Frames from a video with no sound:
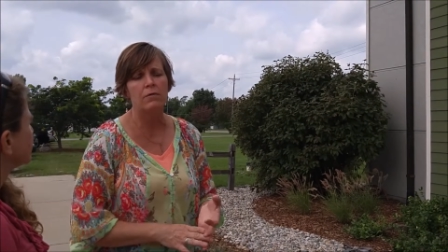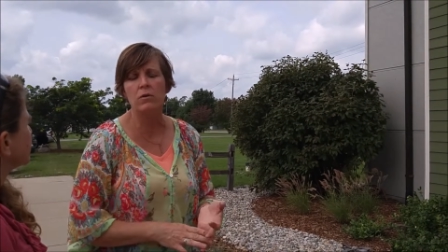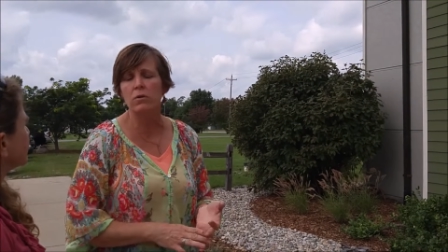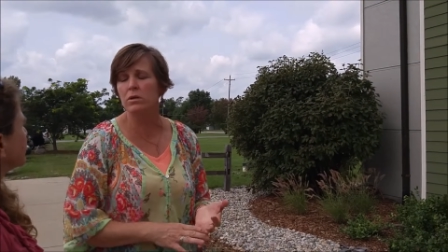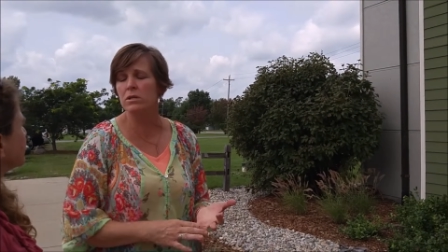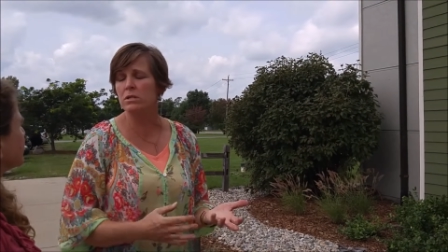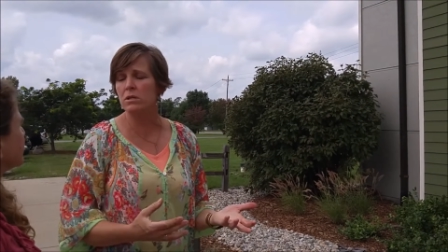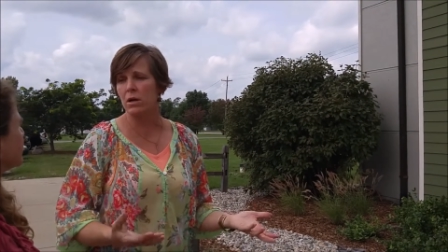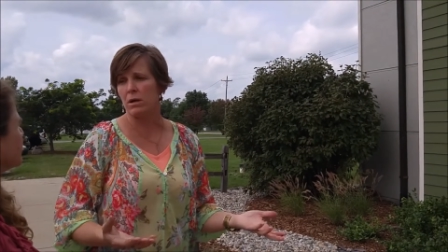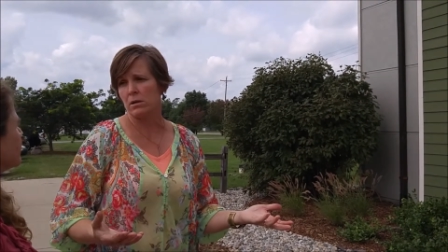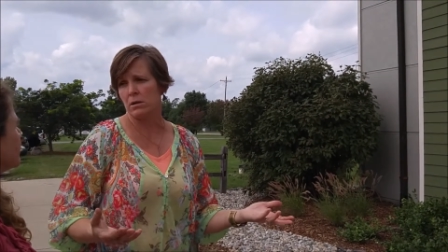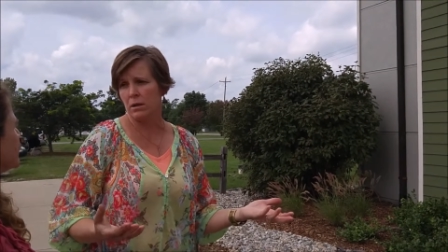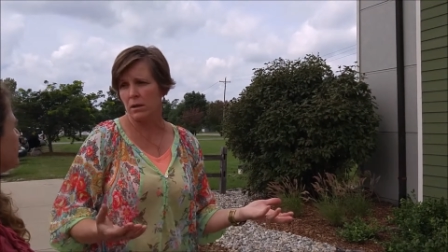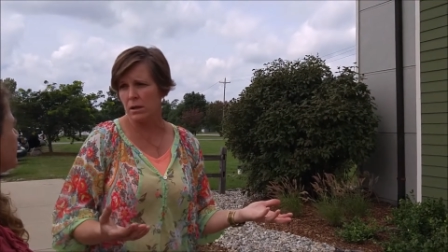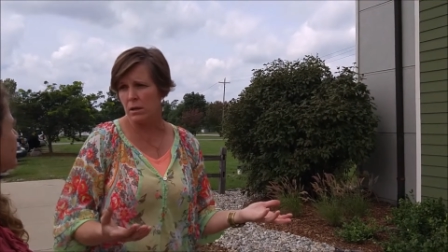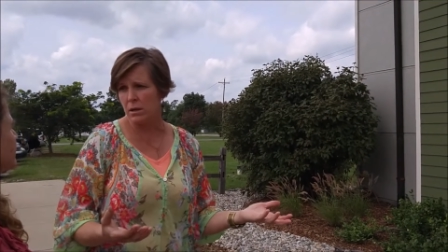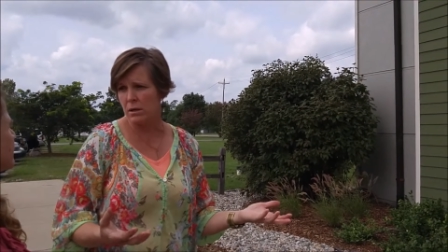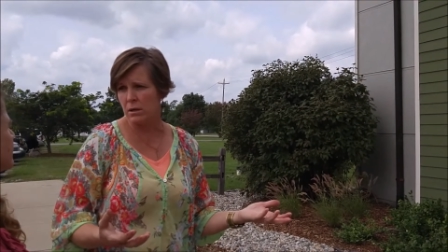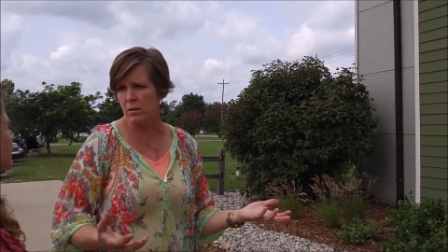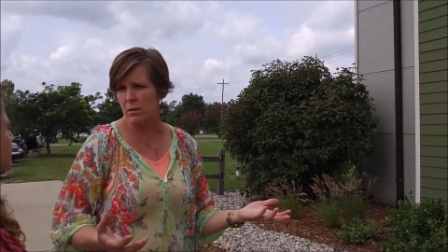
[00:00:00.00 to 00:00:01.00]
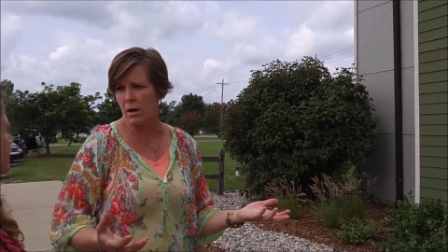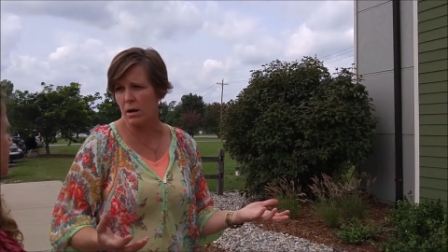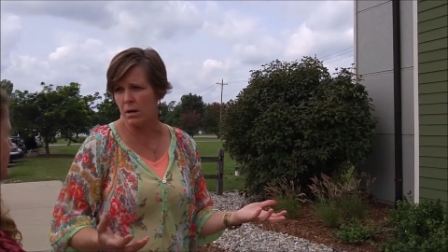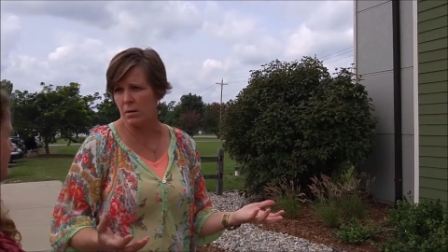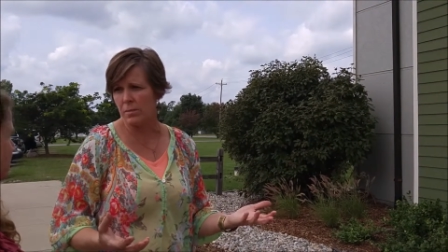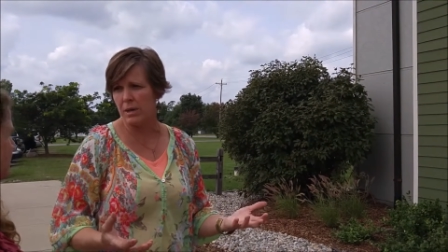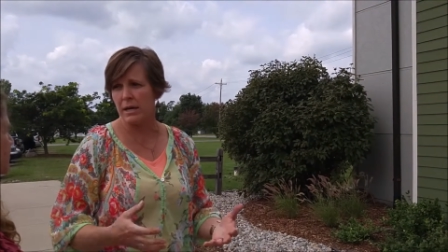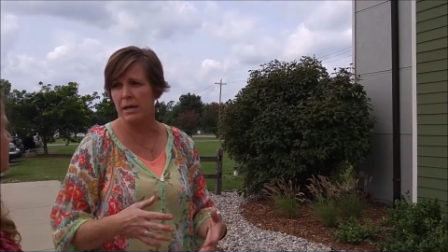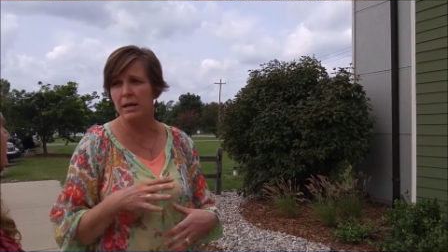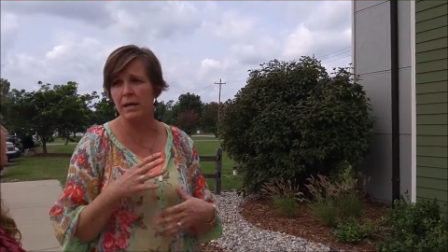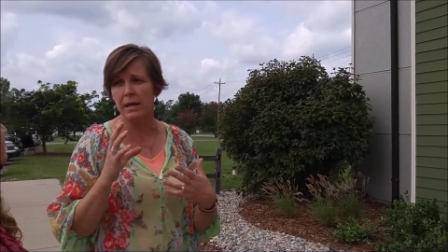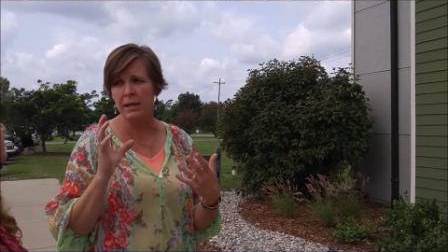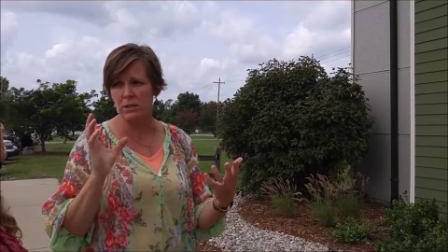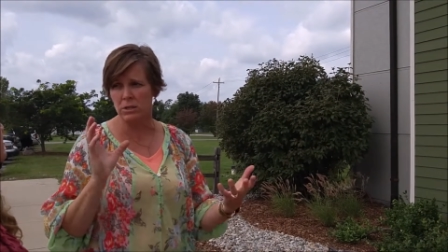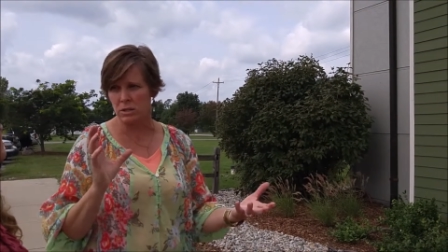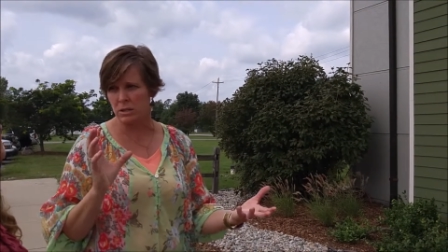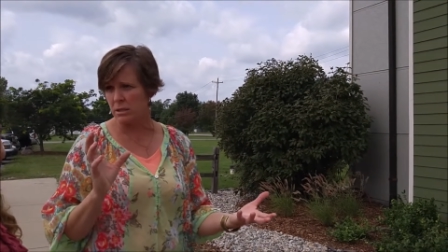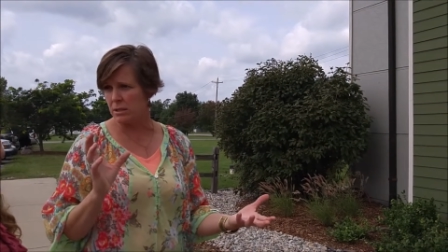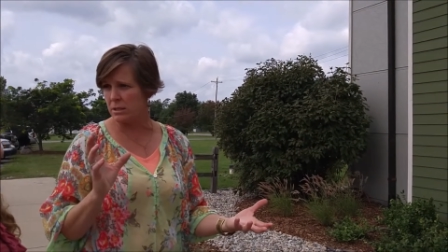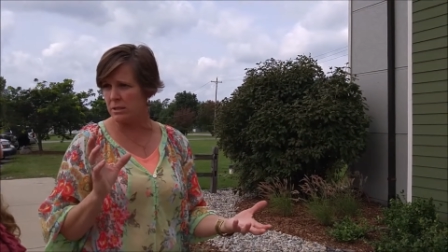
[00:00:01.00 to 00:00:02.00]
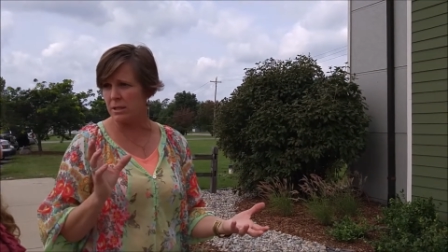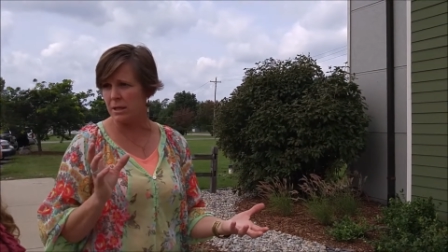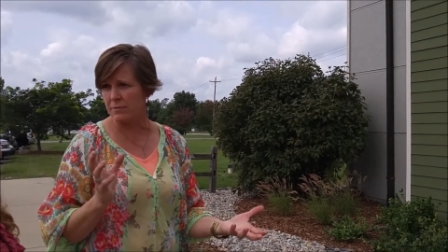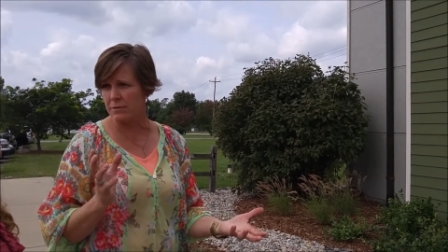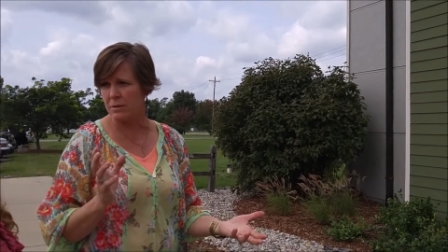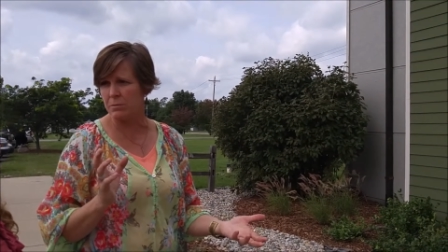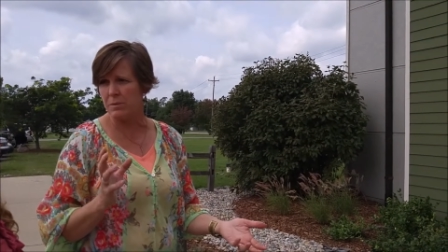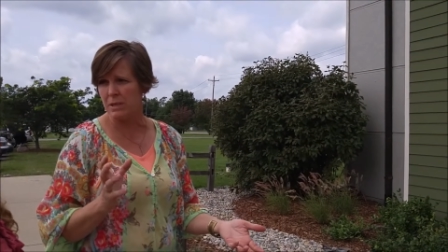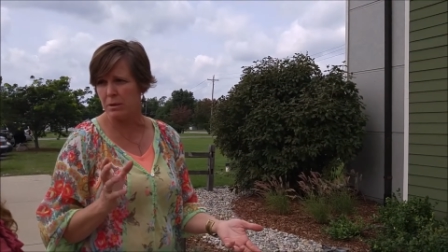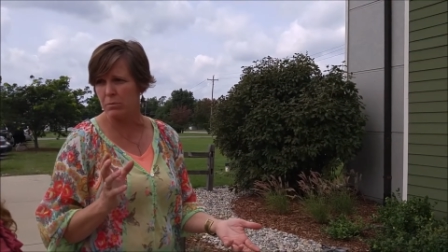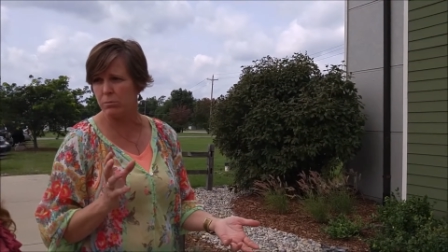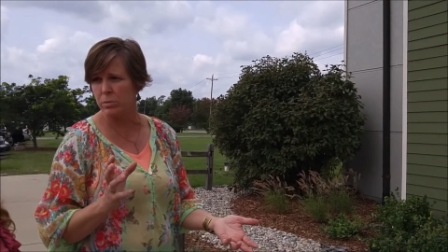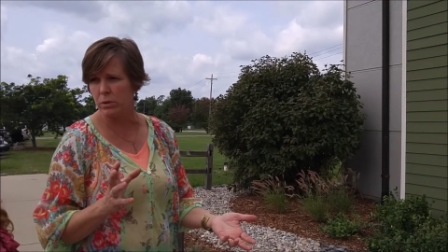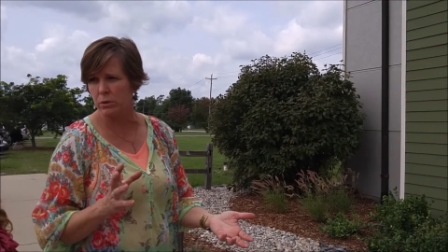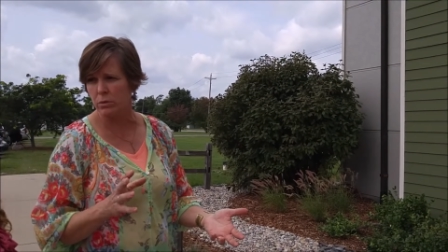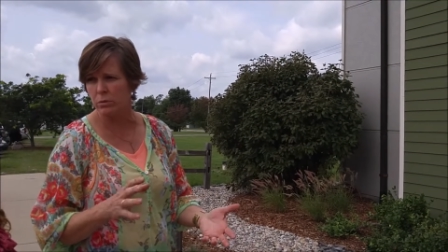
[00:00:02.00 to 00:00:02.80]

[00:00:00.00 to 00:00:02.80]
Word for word: Of course, garlic, and it actually does have some neat